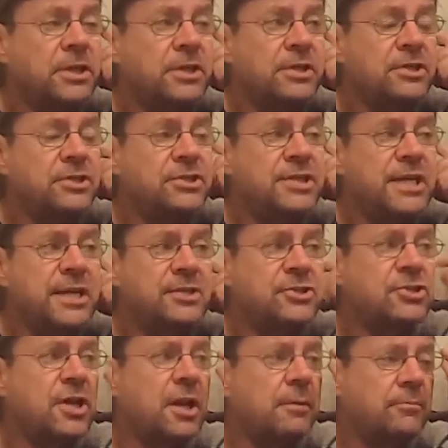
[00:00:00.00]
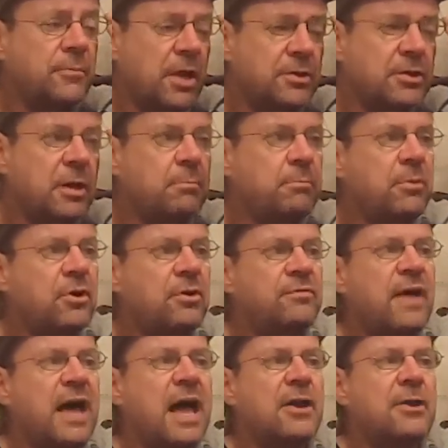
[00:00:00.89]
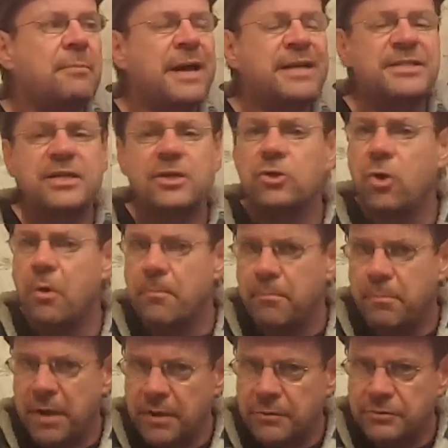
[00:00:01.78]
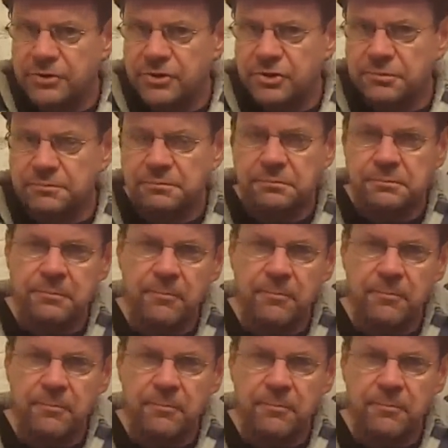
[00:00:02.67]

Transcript: It contains a number of aromatic compounds,